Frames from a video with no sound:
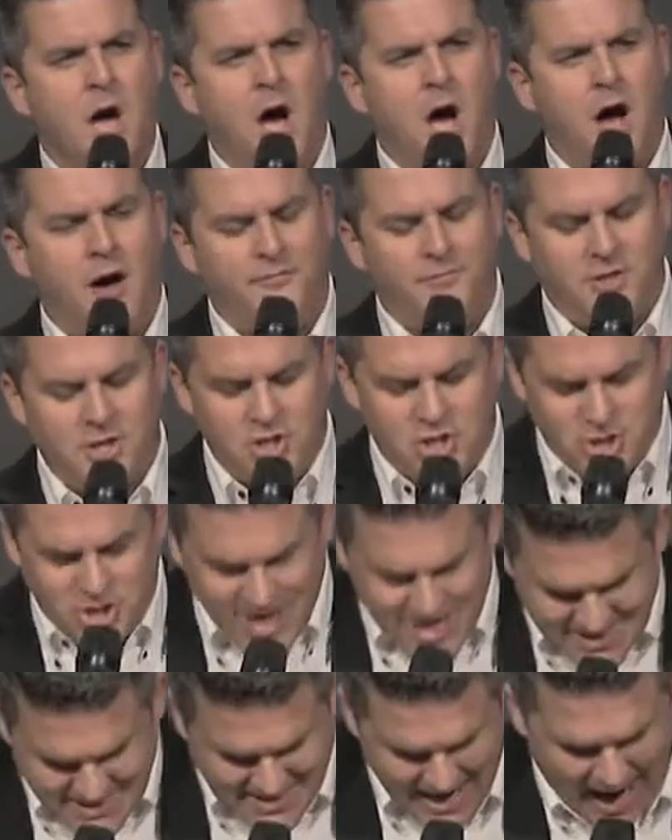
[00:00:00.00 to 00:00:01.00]
of the
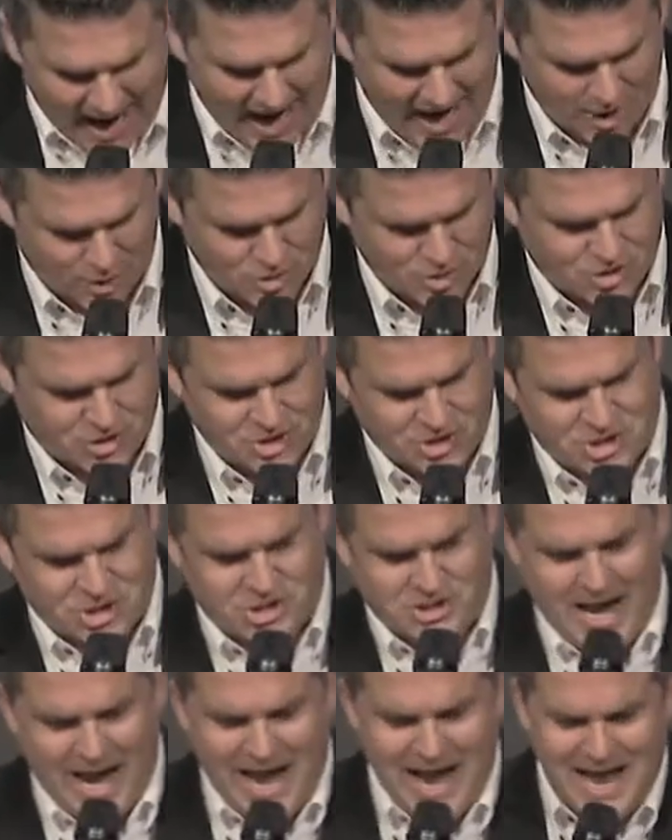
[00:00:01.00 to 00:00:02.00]
Gentiles to
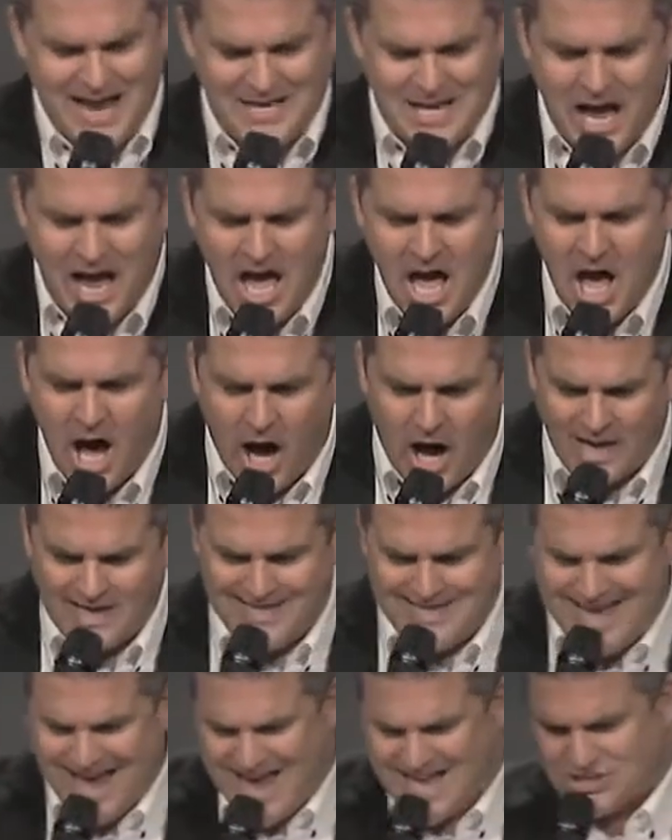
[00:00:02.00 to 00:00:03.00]
stand
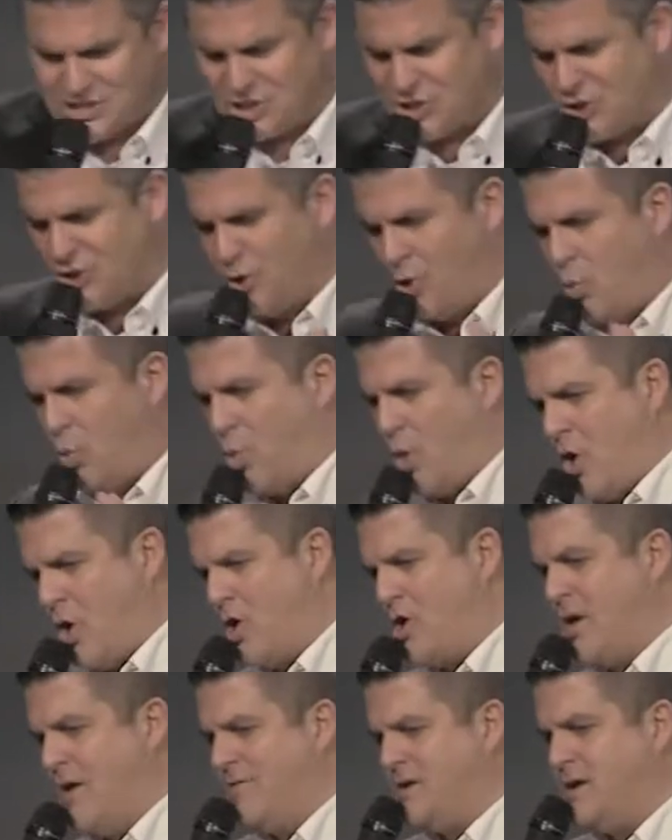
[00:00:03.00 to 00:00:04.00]
against the
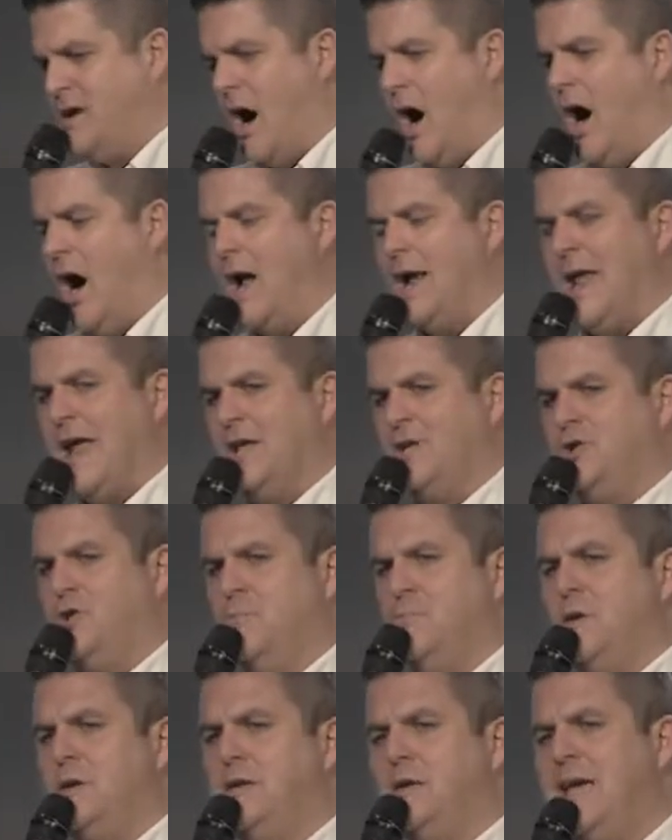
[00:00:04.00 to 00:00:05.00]
word of God and to
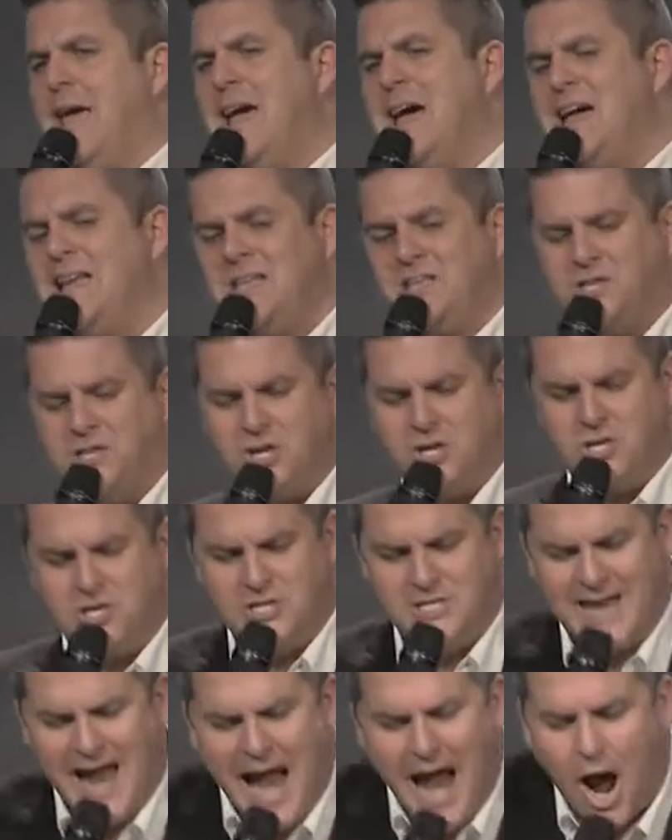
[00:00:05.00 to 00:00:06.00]
begin to
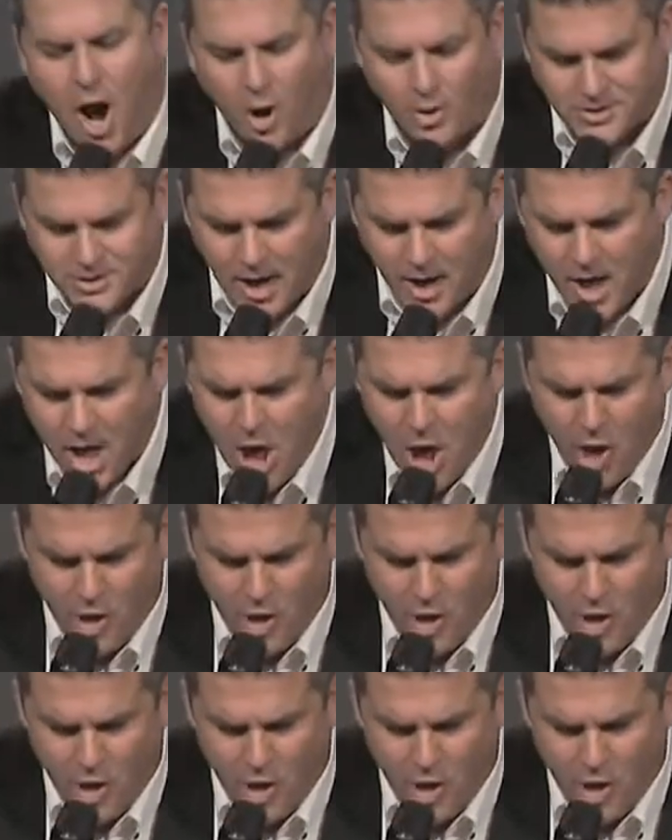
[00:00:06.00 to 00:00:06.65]
doubt uh,